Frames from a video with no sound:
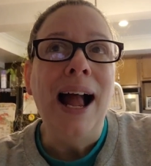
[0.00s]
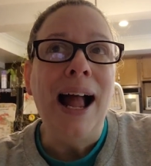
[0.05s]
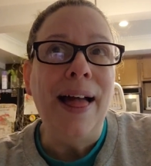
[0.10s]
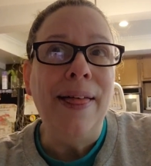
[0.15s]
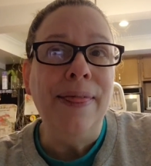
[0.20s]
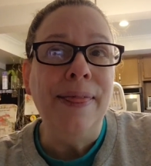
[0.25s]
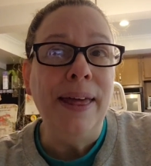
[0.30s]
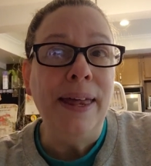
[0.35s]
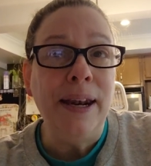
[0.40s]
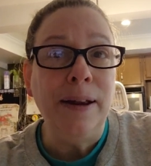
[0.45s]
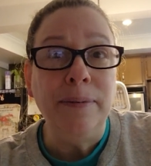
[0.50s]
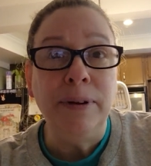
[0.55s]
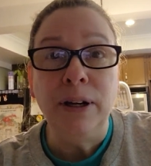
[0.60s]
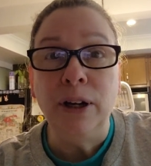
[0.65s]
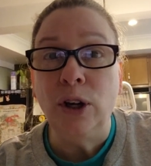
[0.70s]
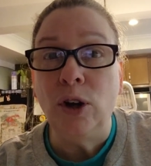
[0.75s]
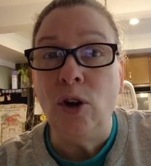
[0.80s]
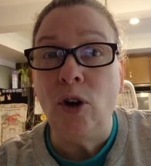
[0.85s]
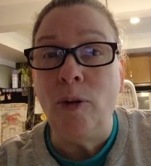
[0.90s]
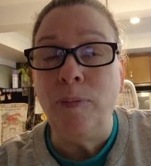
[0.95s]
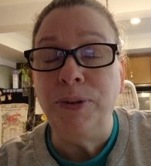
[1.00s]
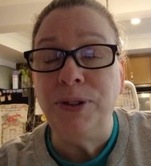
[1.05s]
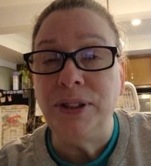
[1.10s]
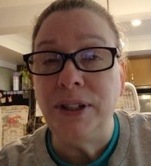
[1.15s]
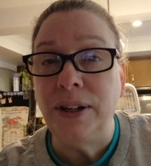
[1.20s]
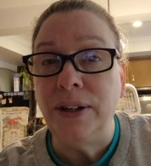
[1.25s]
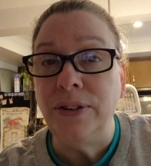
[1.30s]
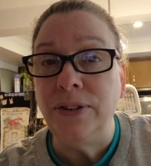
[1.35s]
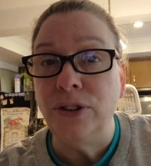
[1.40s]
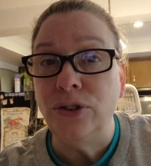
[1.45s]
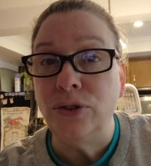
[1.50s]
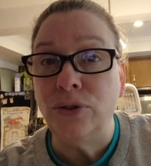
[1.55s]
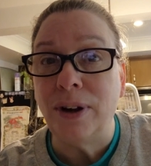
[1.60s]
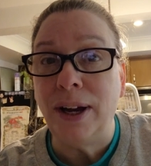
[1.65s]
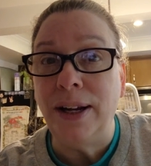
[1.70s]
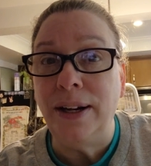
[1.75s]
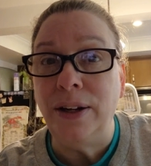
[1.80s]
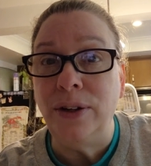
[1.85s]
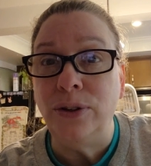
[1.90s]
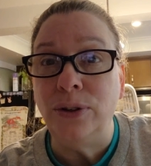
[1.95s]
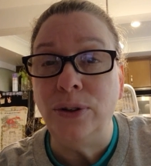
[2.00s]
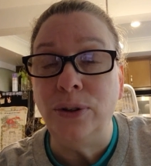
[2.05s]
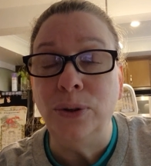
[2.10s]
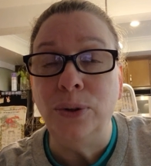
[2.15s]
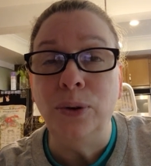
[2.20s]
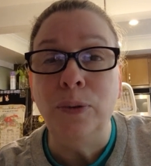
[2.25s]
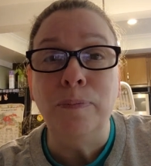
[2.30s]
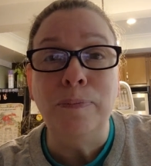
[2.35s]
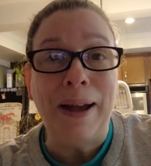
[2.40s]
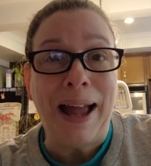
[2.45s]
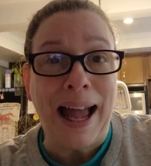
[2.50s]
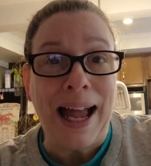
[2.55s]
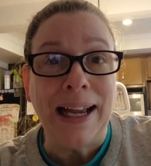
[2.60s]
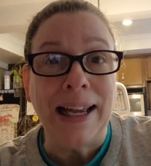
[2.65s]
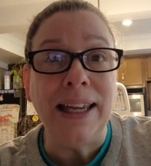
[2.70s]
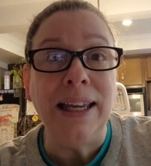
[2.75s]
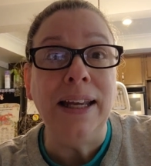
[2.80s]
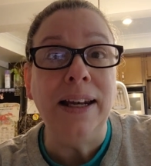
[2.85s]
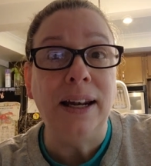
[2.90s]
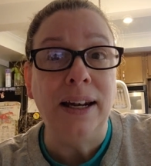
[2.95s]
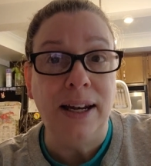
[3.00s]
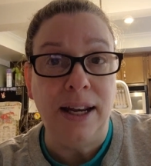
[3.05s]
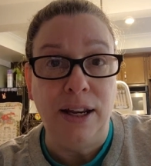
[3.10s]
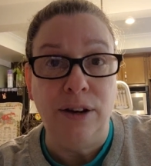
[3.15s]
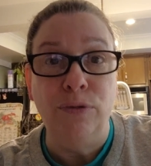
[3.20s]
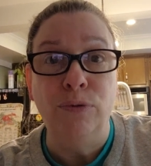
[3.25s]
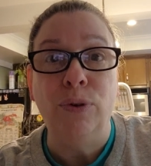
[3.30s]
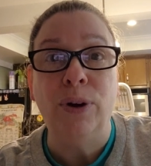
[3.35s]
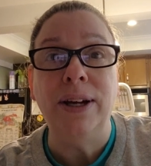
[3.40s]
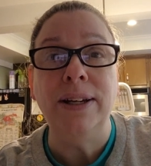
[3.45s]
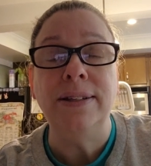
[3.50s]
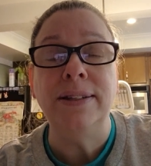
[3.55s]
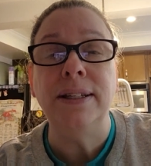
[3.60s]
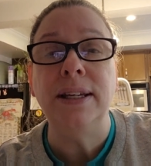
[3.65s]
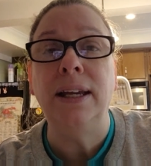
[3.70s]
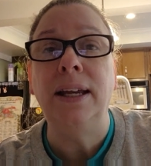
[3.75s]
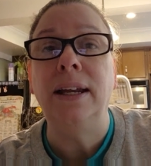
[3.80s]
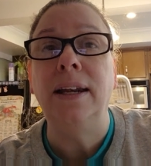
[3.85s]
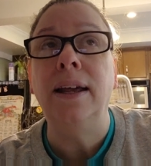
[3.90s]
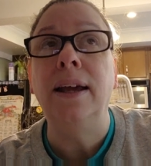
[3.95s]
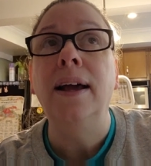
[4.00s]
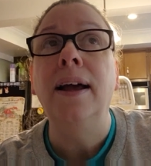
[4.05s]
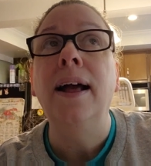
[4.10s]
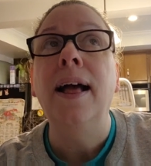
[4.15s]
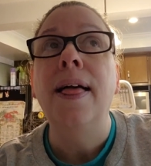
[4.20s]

And then I'm going to go upstairs and try to do packing and invoicing